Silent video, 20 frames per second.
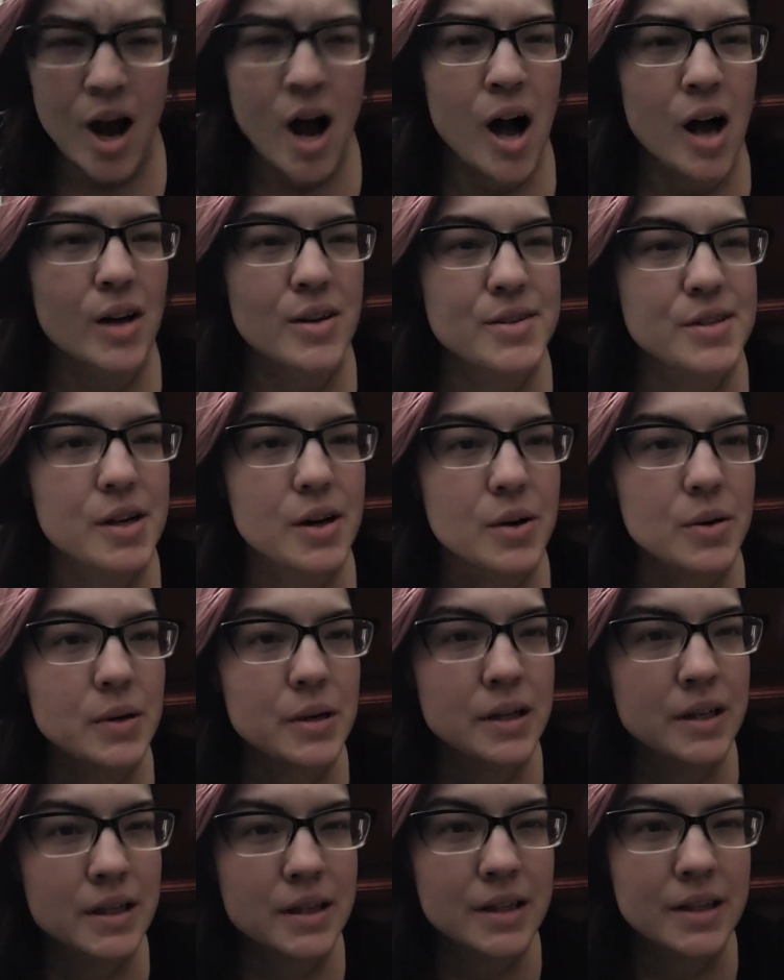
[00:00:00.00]
Also,
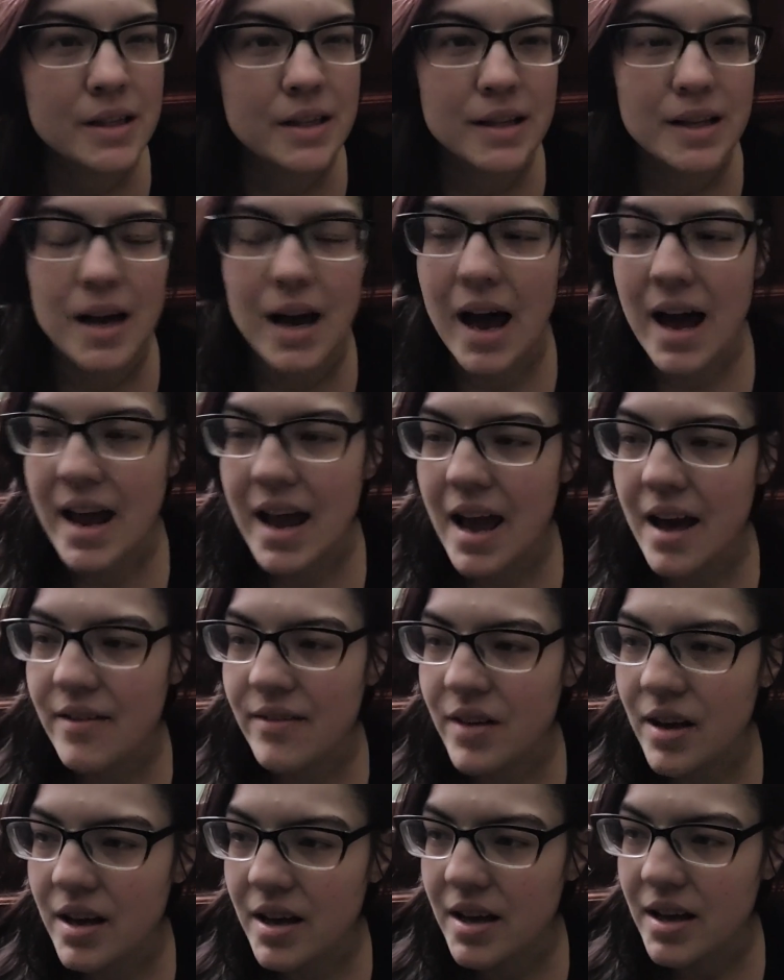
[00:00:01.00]
I
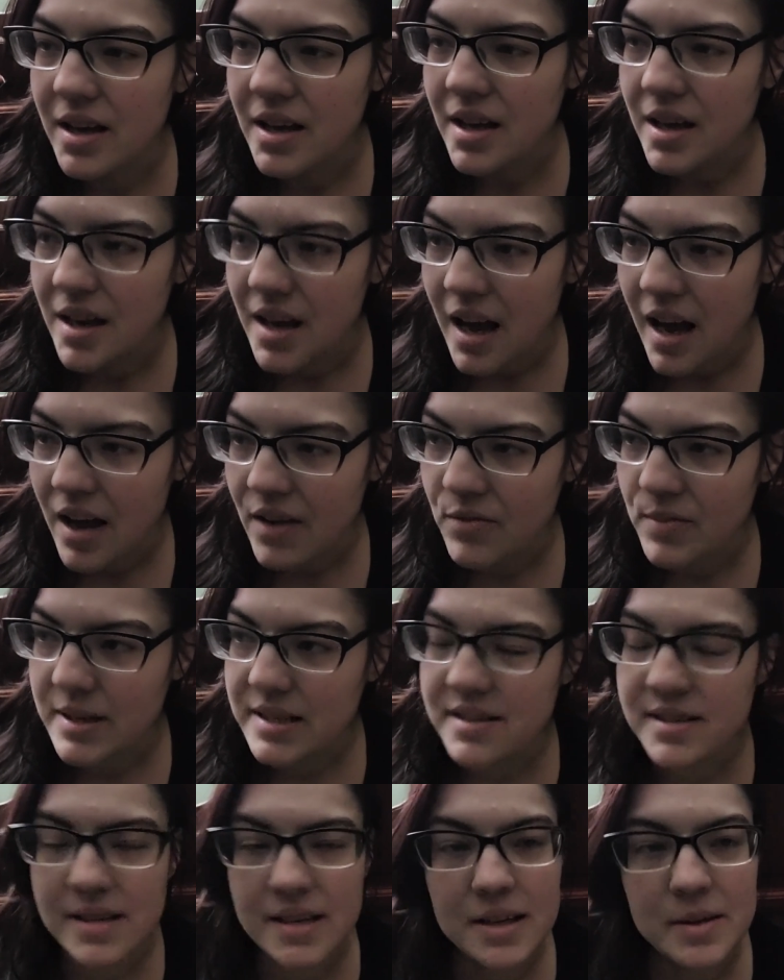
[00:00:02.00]
have I've been
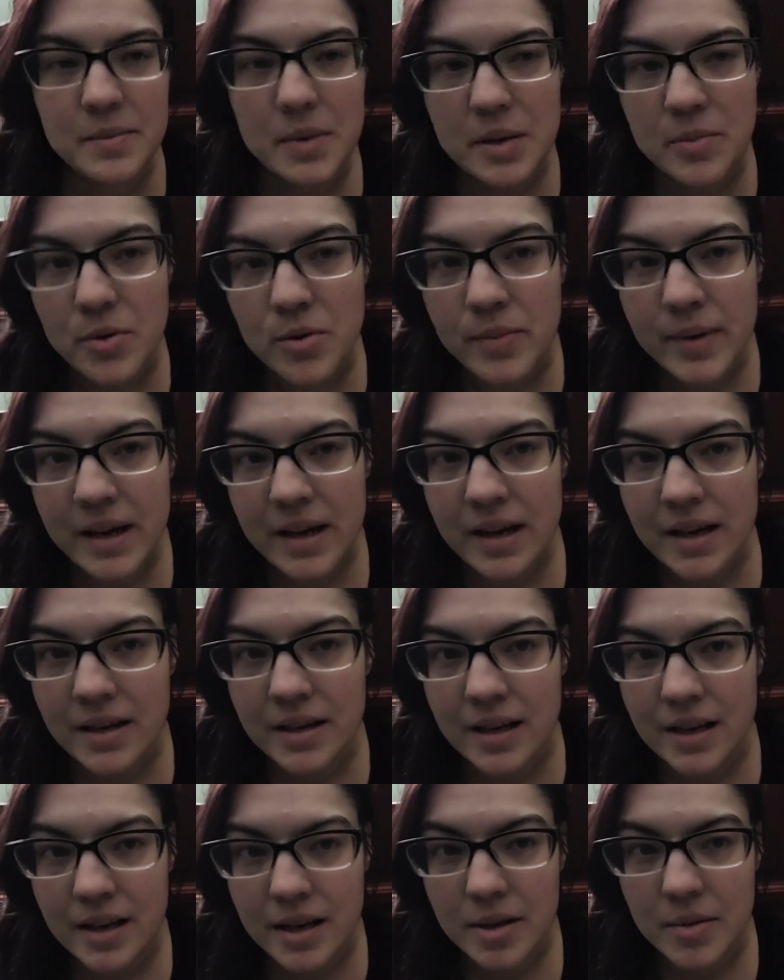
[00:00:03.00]
seeing people making
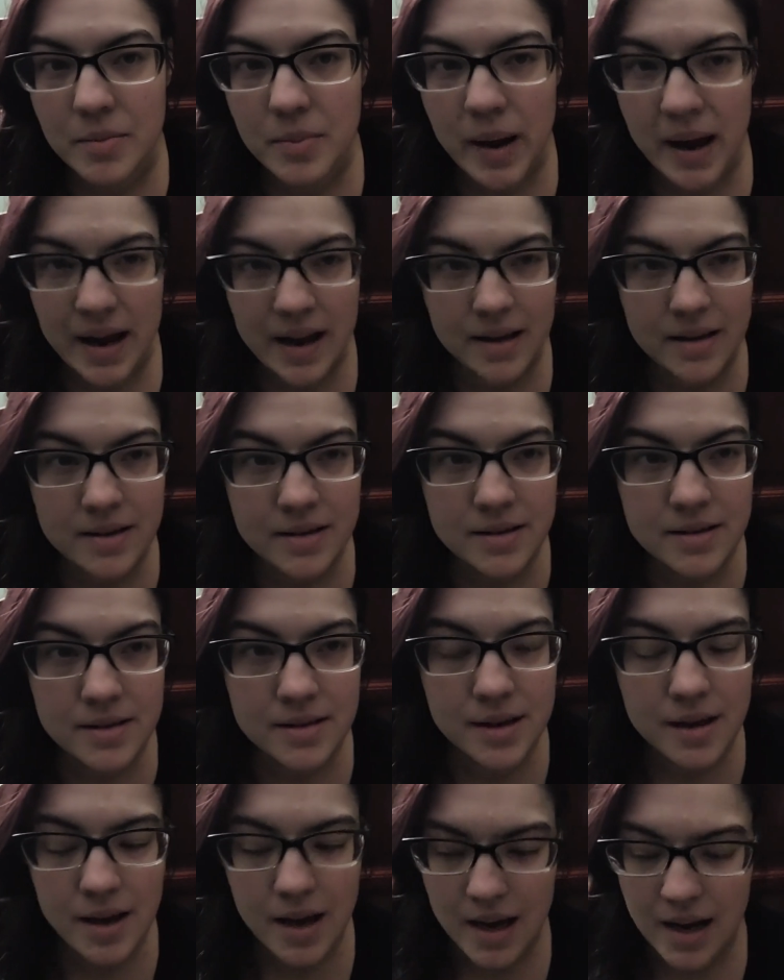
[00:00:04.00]
knitted pants
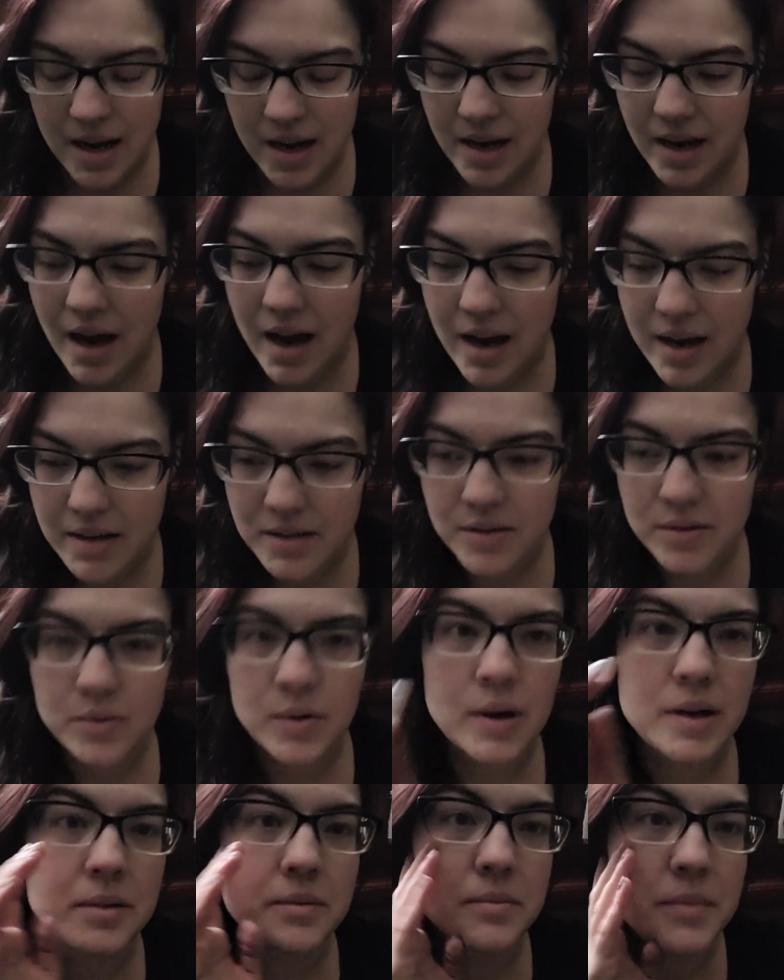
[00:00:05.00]
and I kind of
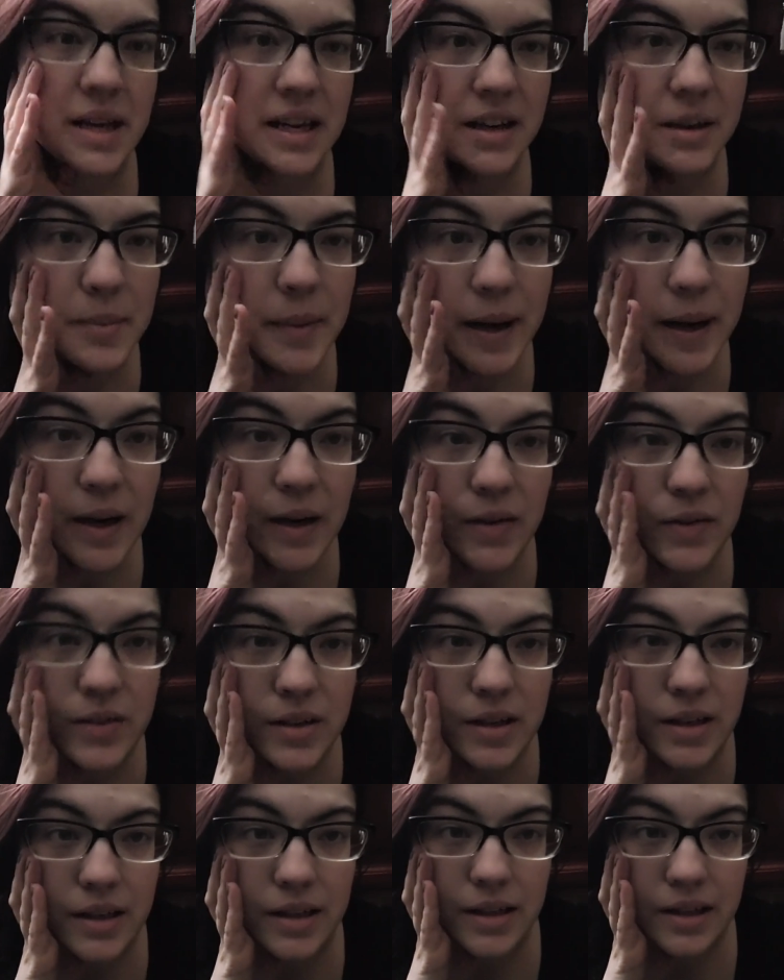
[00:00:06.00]
want to make a pair of
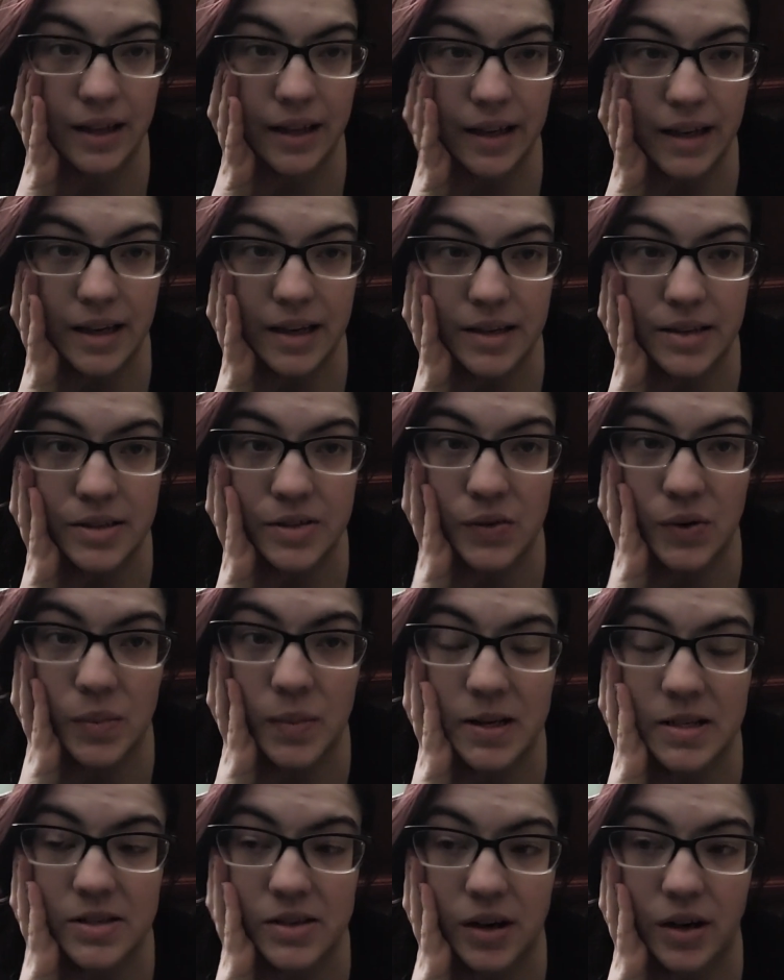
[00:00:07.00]
knitted leggings for
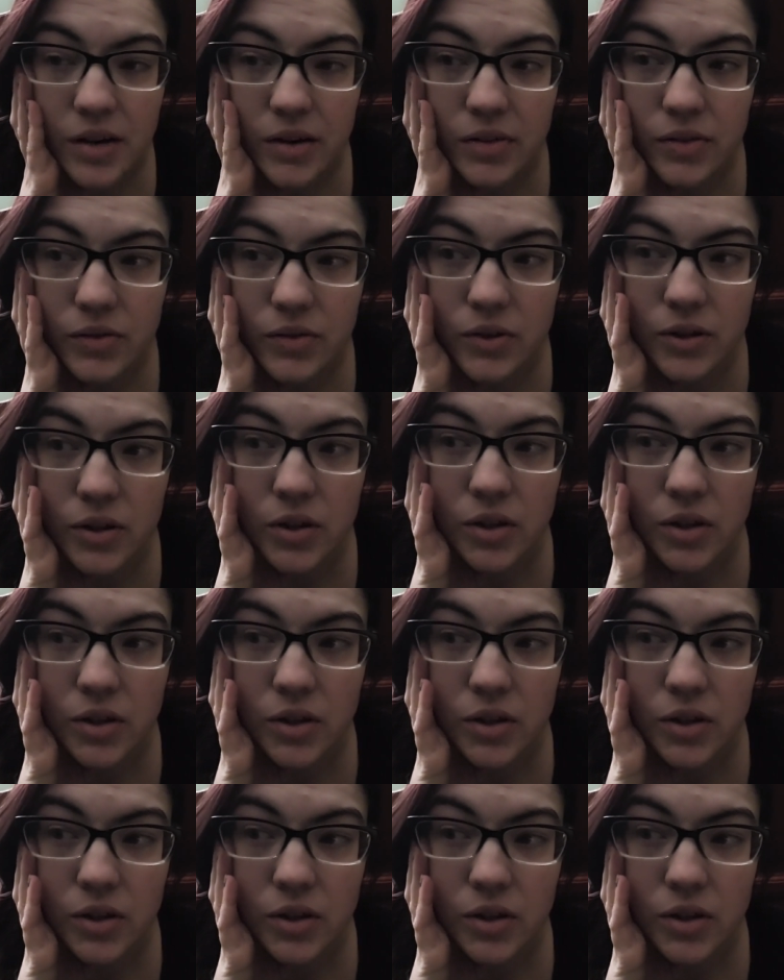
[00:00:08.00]
myself.